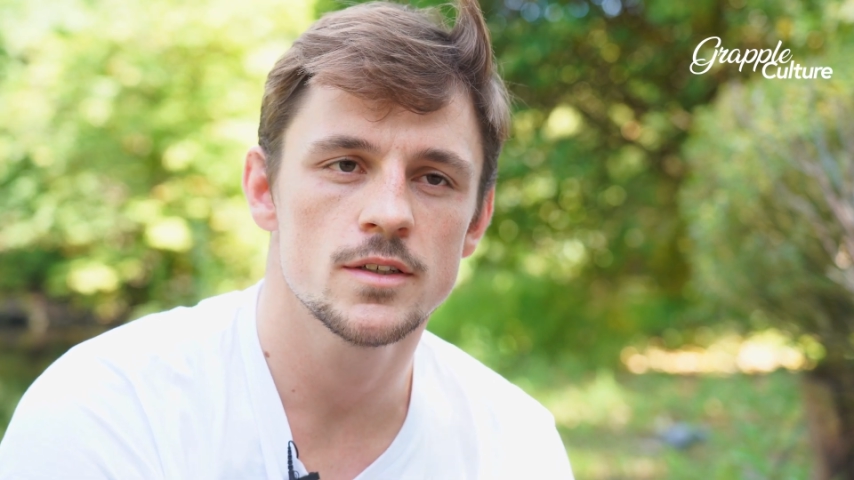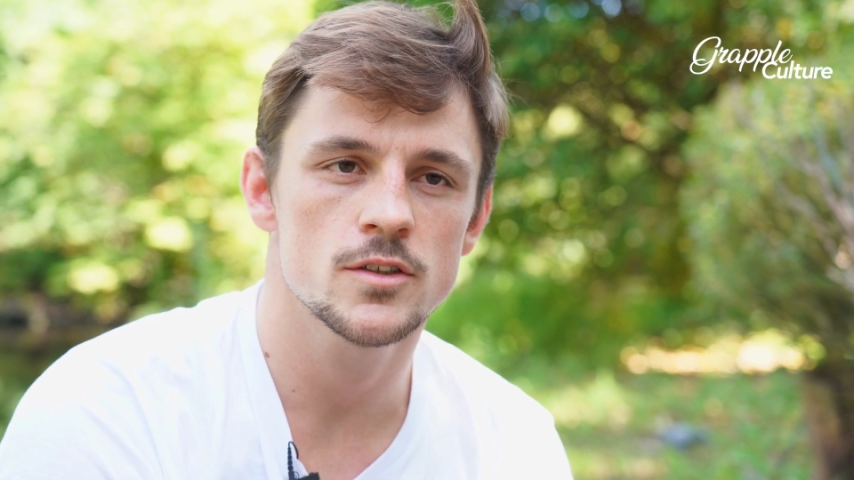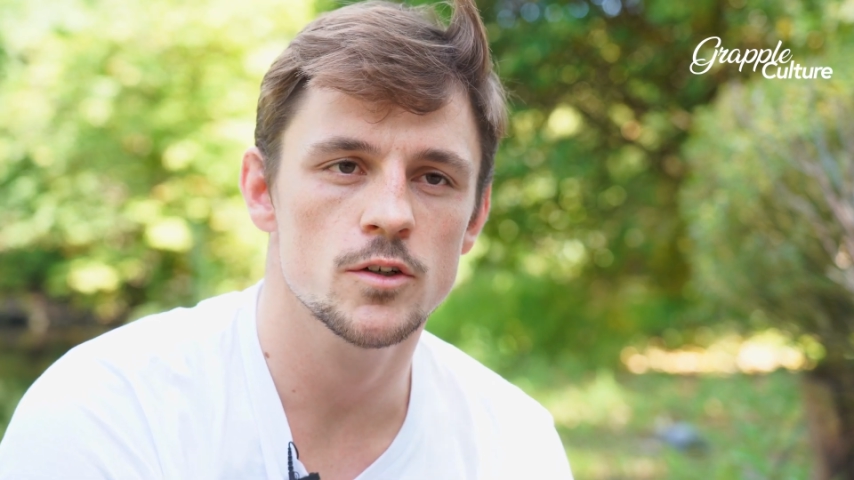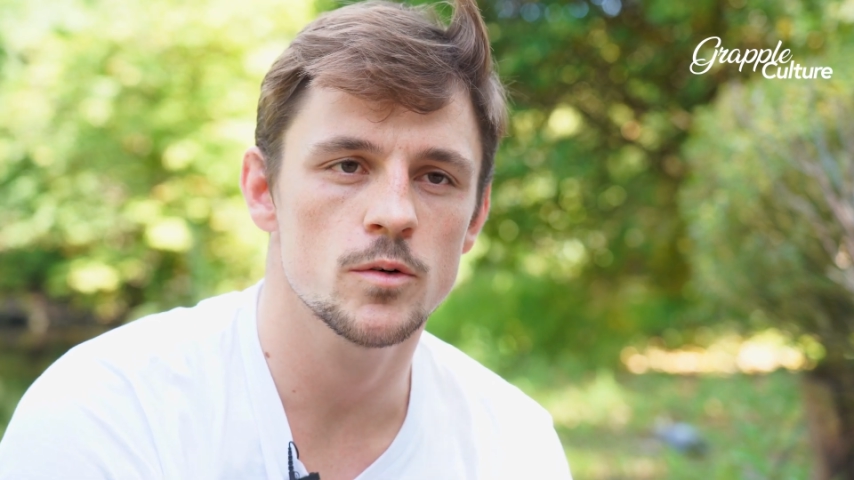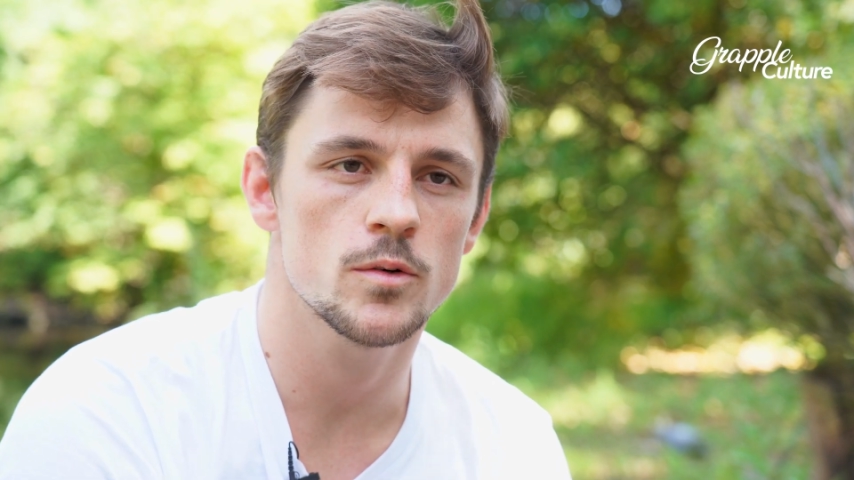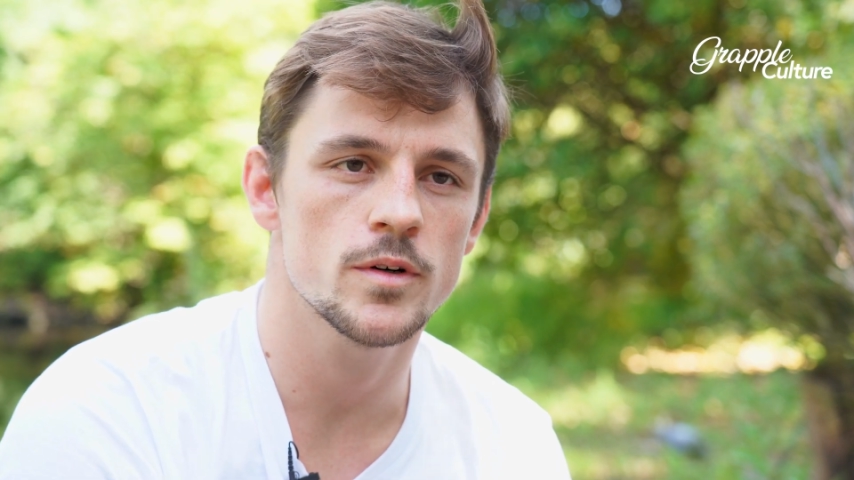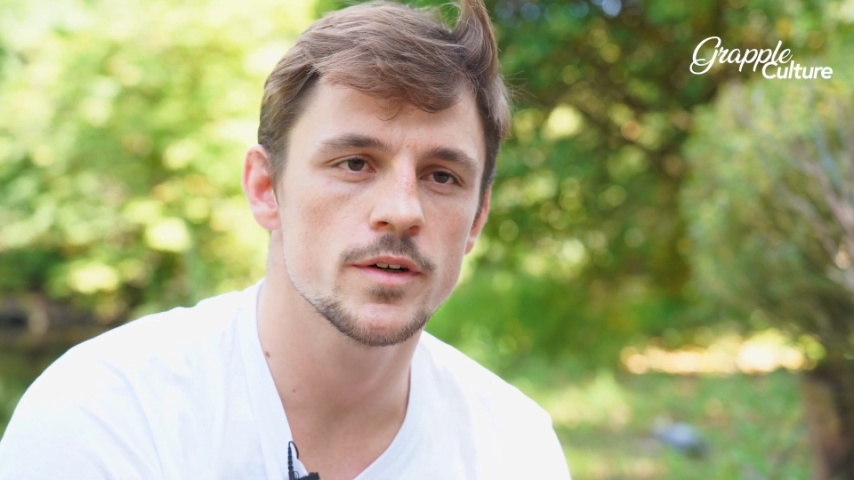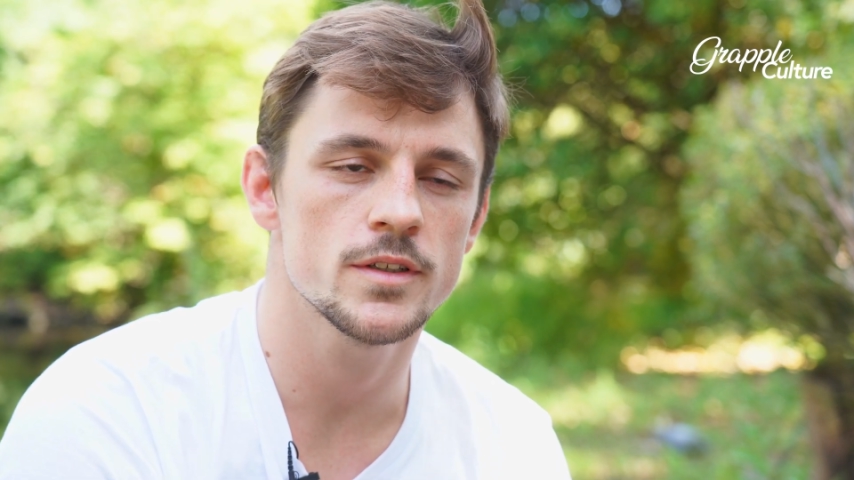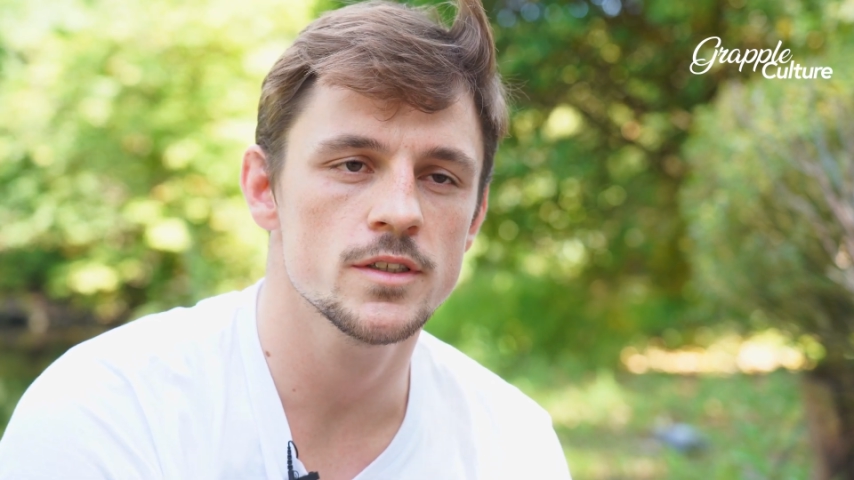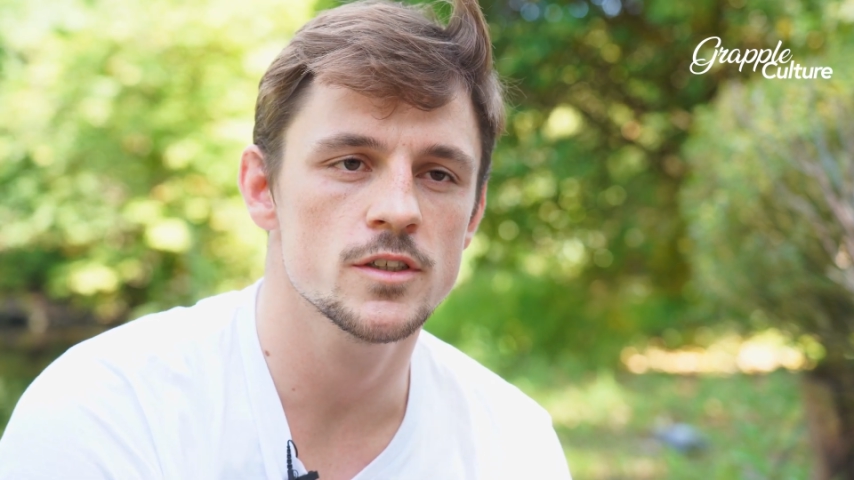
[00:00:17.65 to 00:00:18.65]

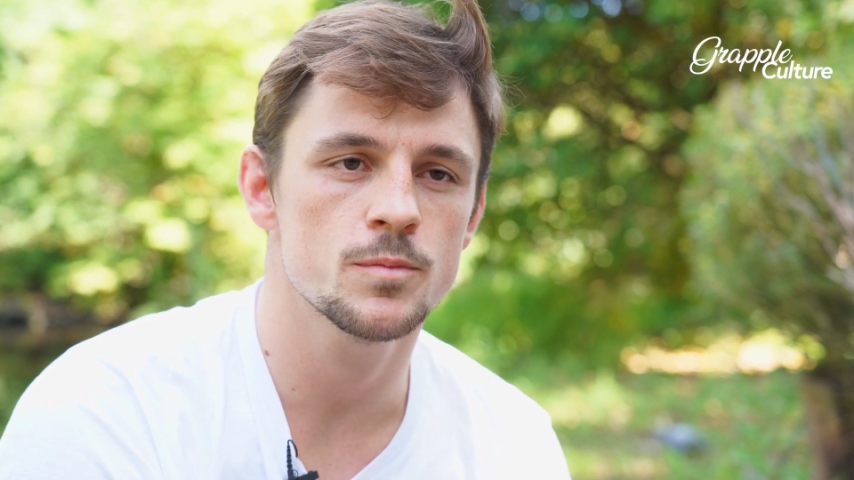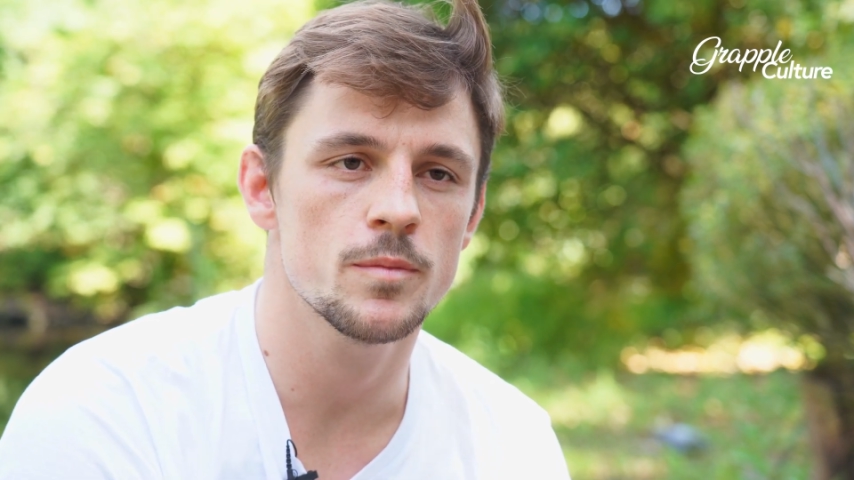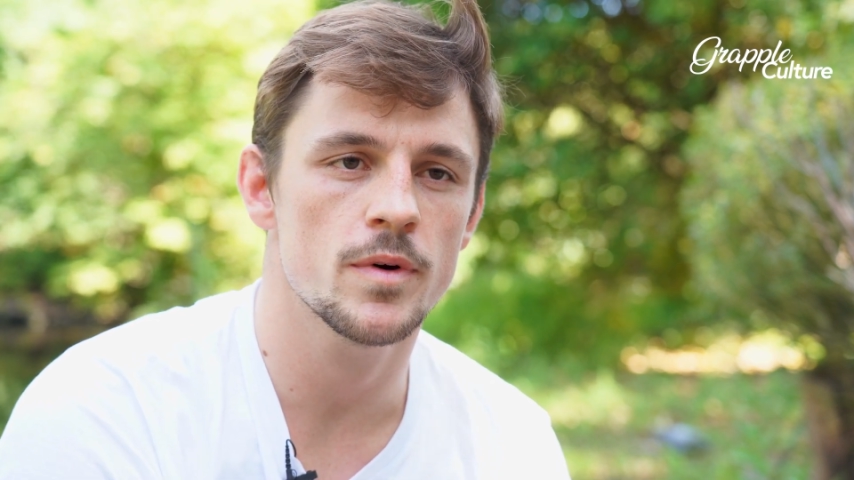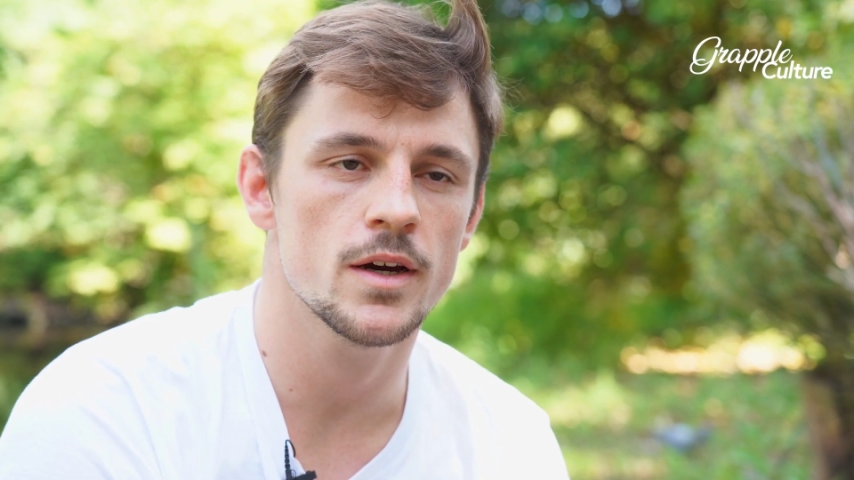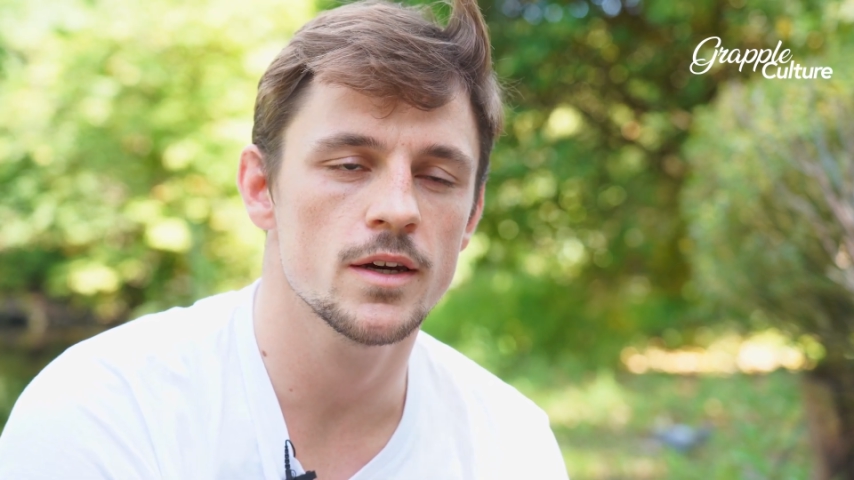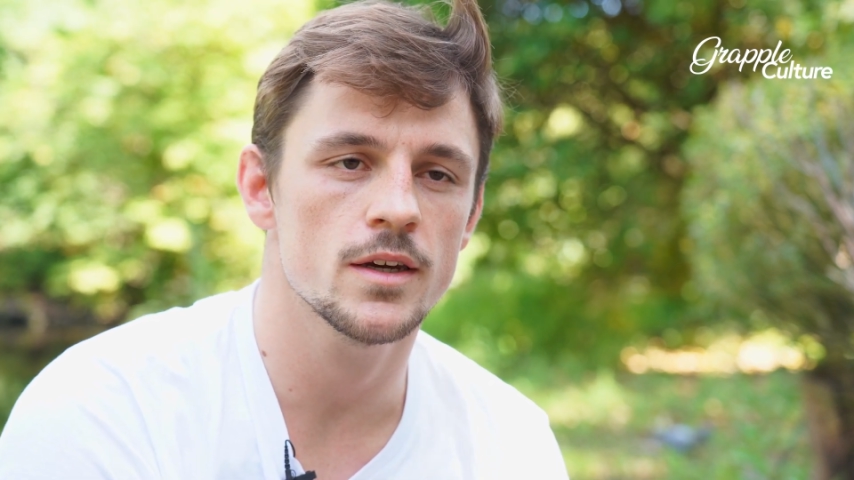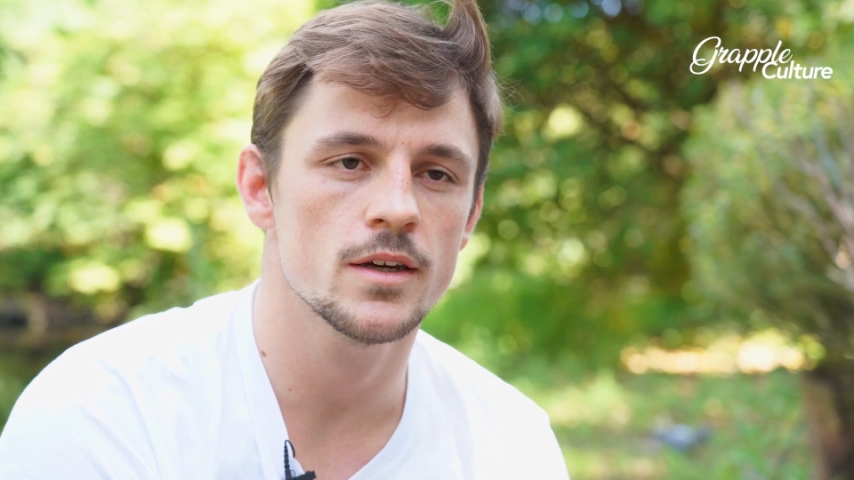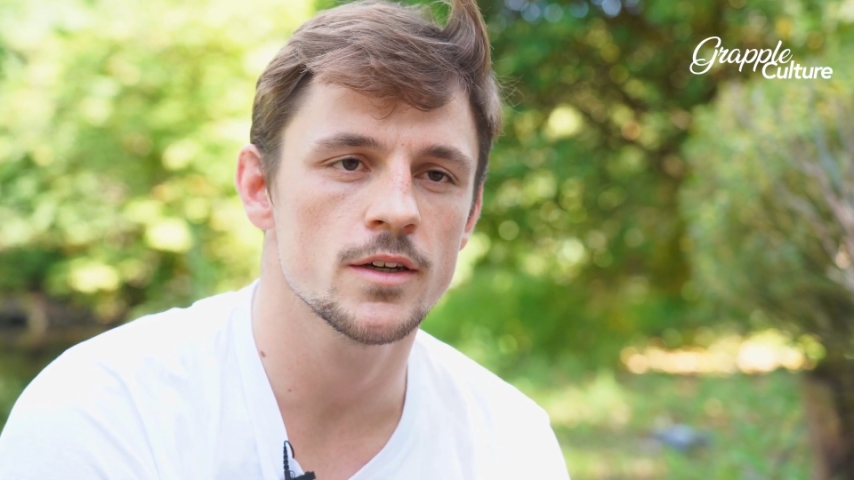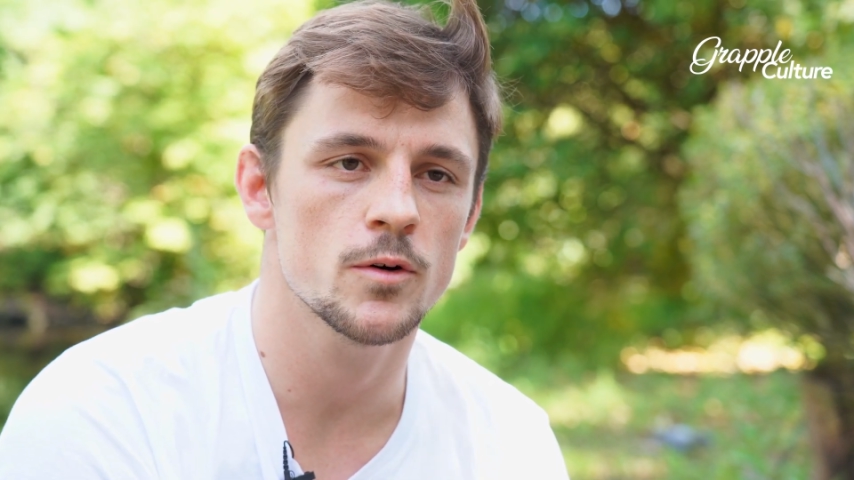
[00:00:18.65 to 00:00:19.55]
So this has been my